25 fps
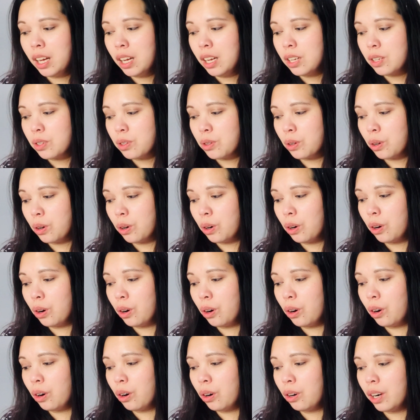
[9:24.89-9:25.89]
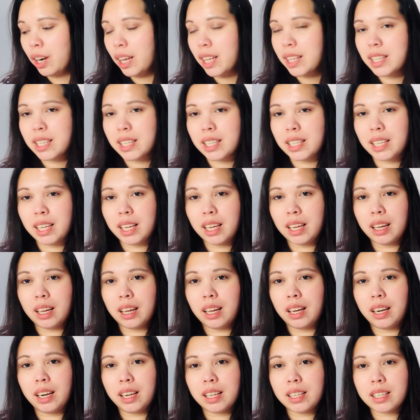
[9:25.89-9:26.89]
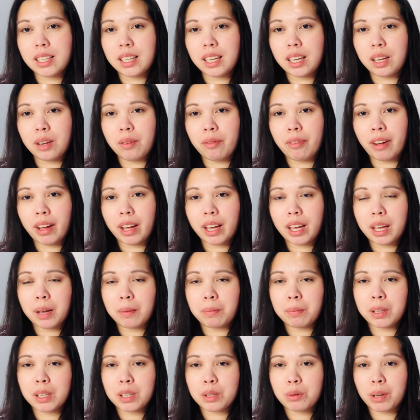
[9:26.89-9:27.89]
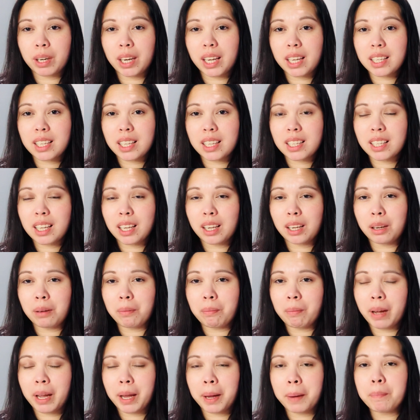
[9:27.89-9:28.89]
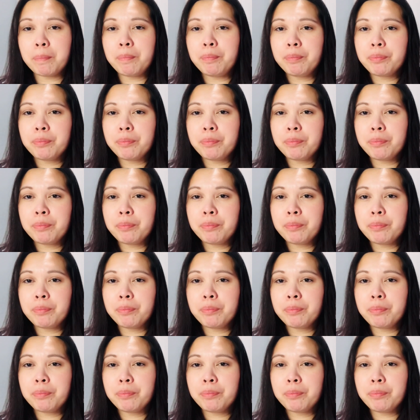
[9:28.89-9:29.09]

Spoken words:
So let's see if I keep this one. As I said in my